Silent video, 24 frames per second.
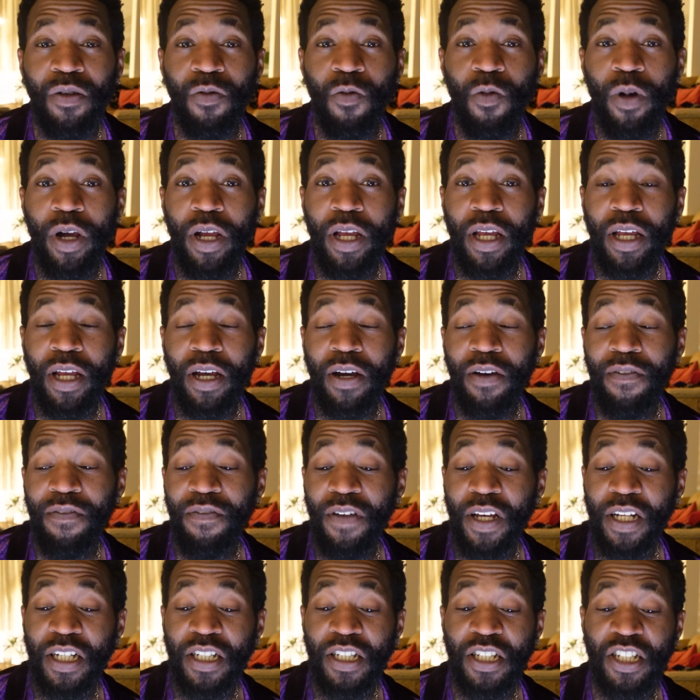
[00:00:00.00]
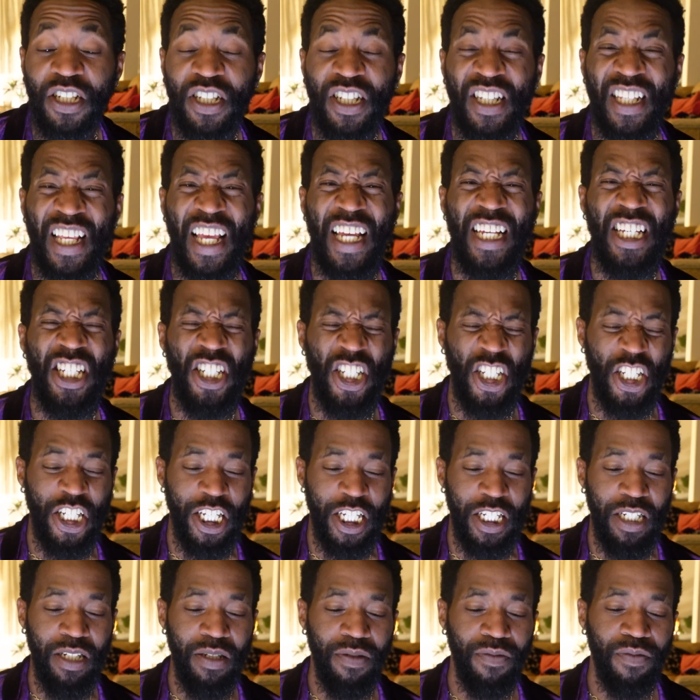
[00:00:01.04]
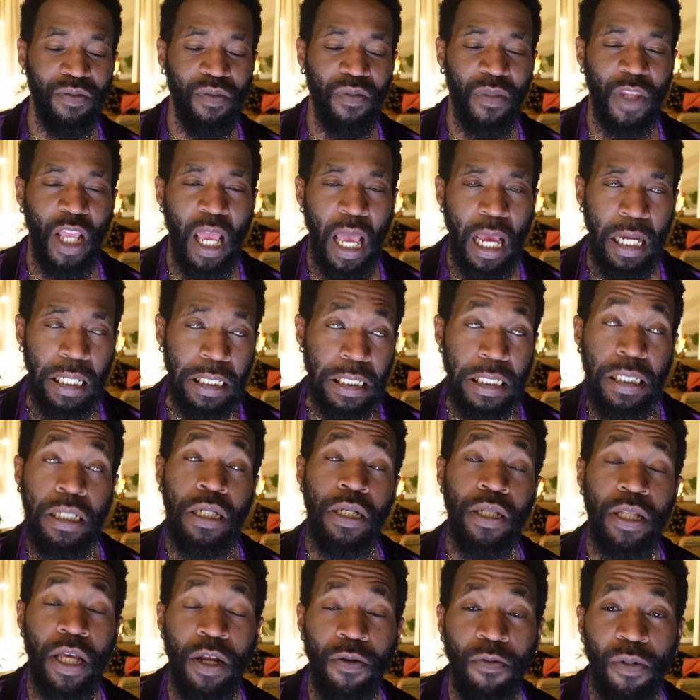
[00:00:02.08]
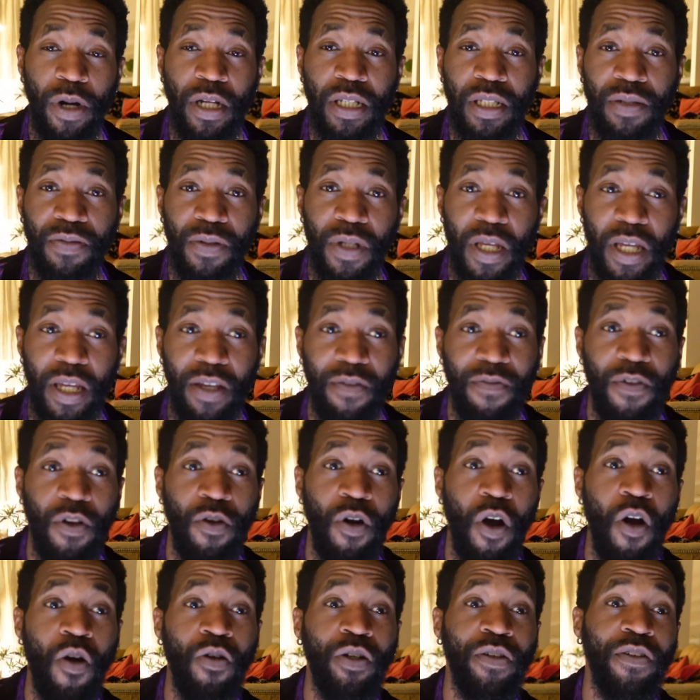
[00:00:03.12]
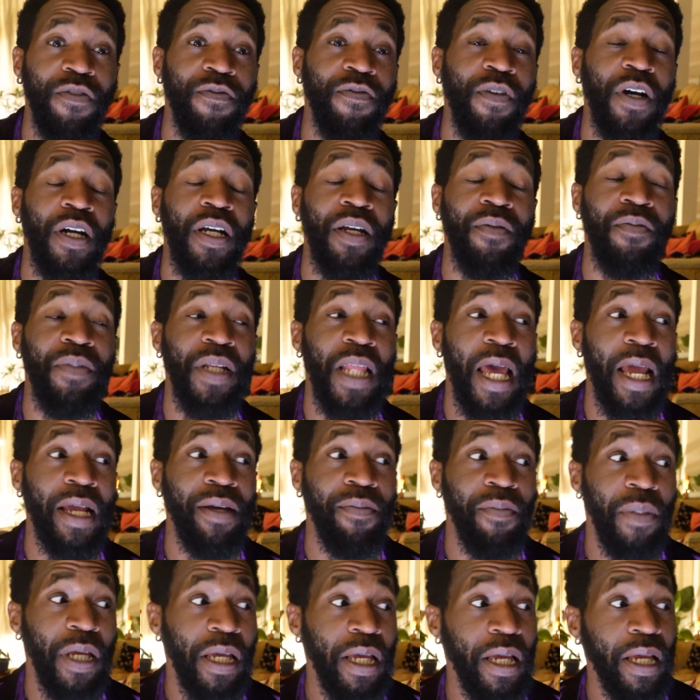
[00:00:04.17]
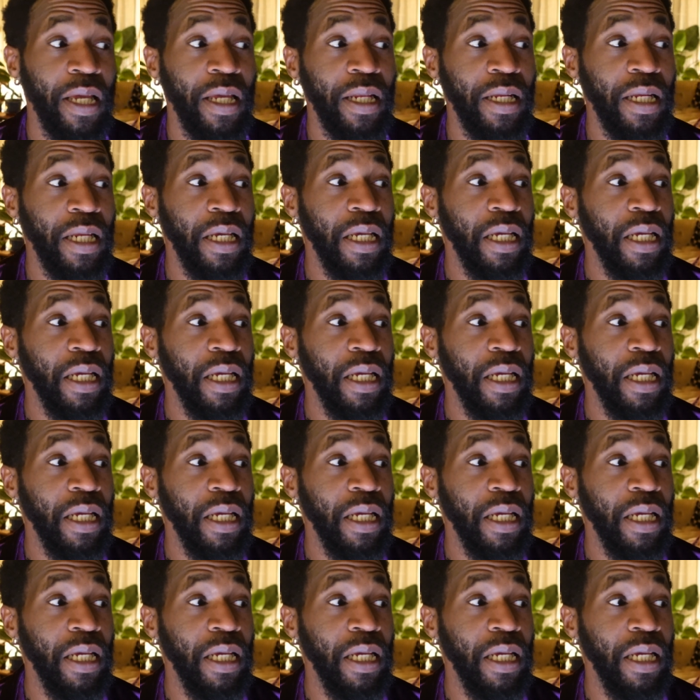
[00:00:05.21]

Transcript: way of fetishization. I consider that race play. If you're only fucking black men,